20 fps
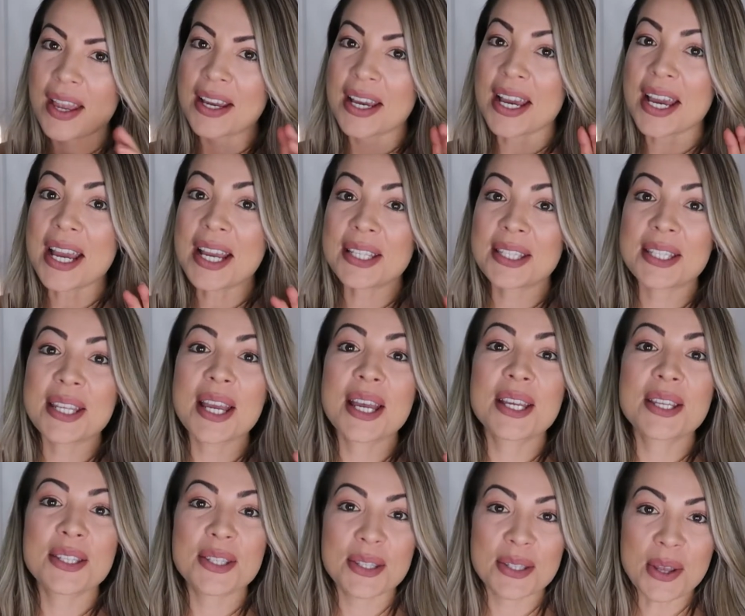It's
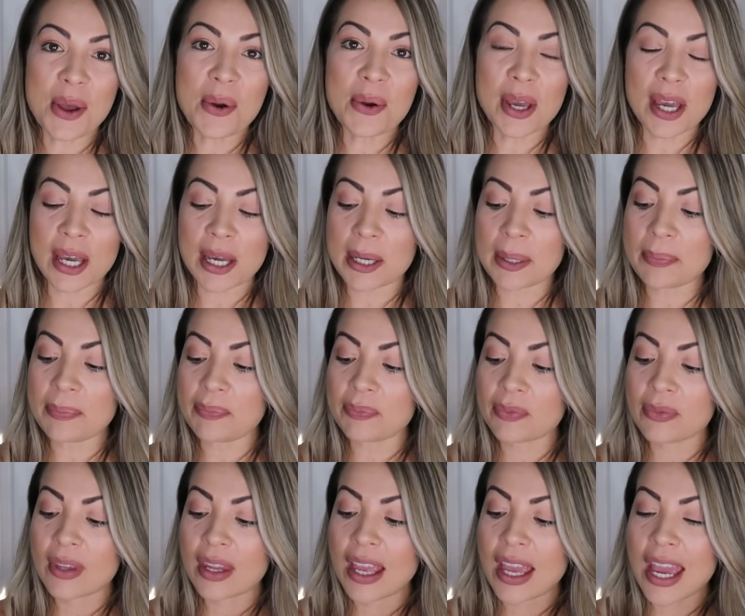so good.
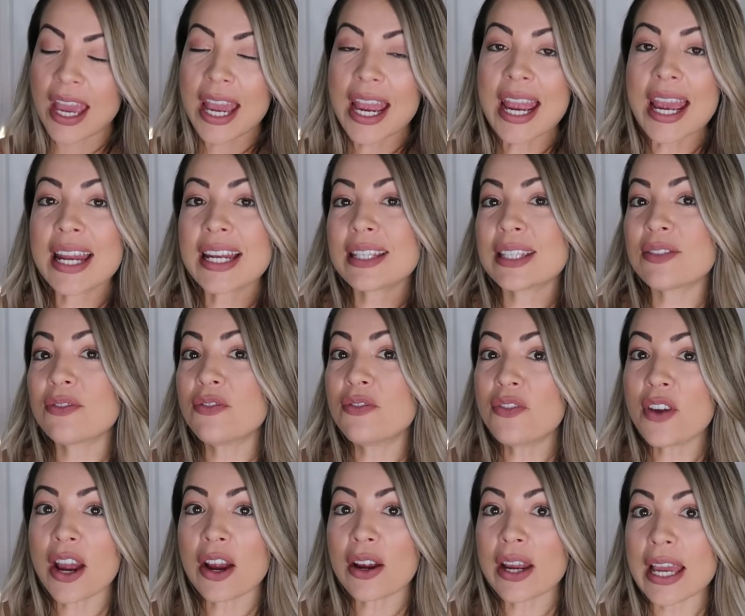
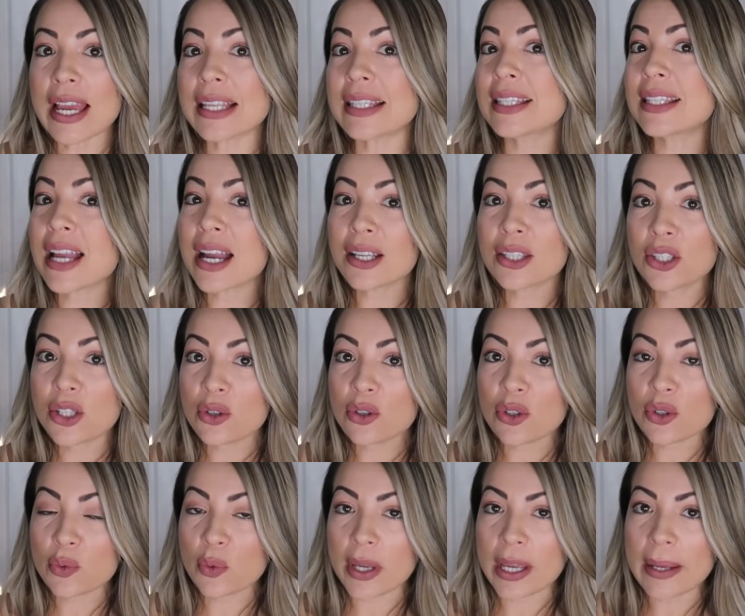It's not too
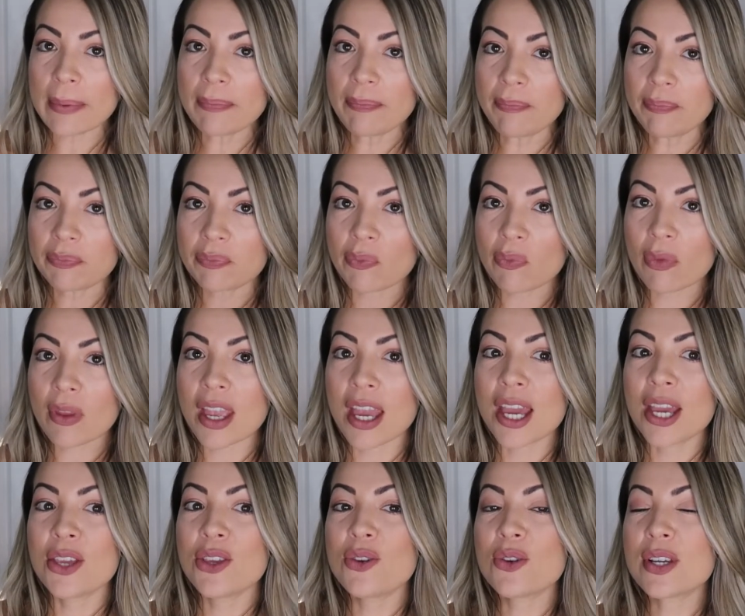sweet.
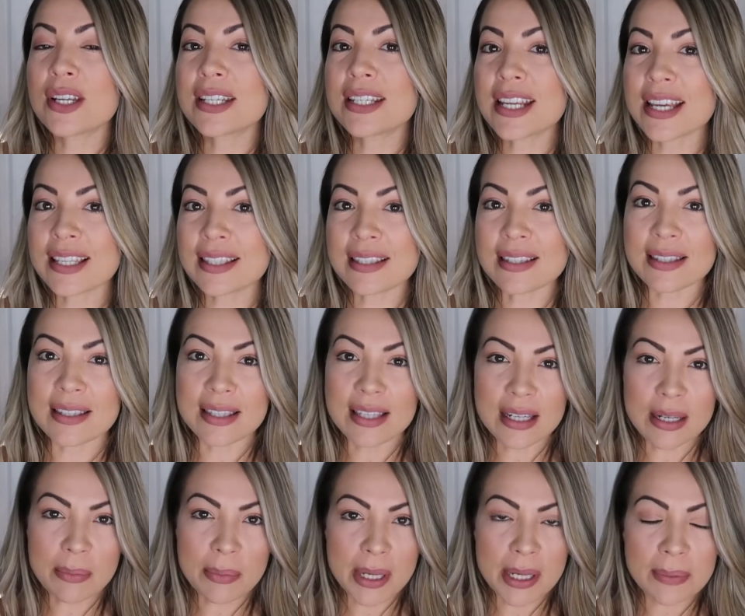You can taste the
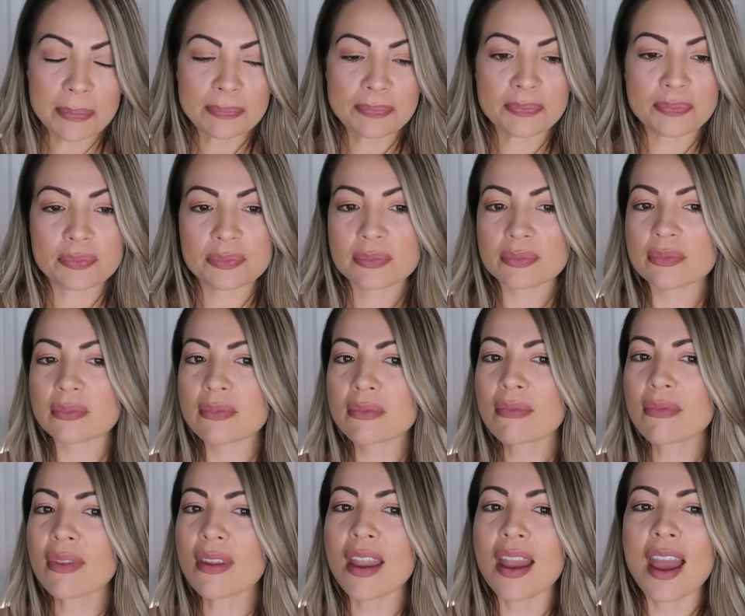cinnamon
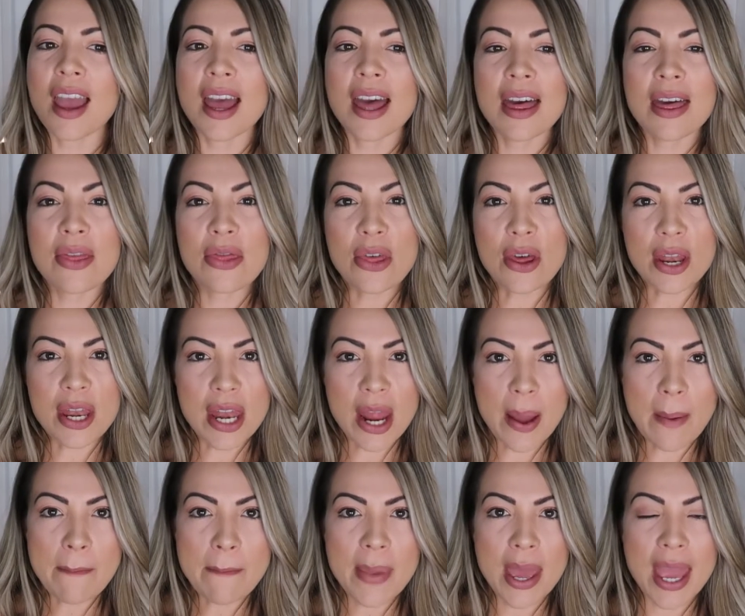and the
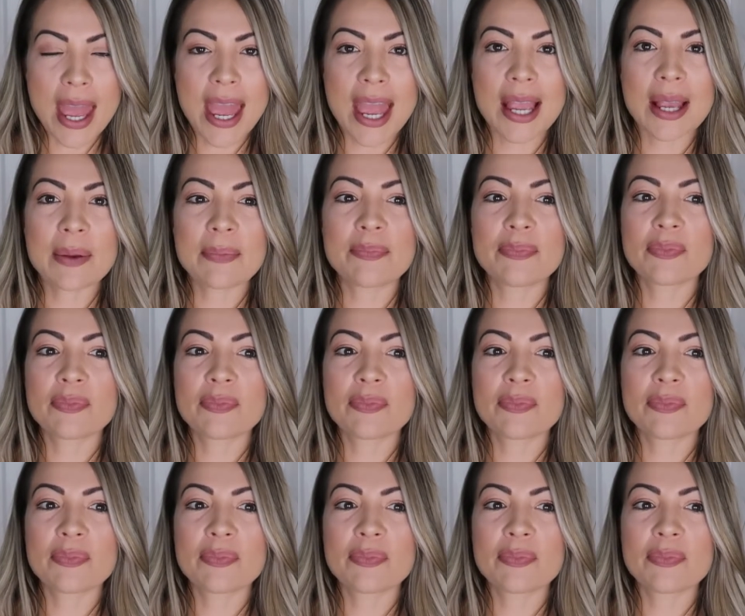nutmeg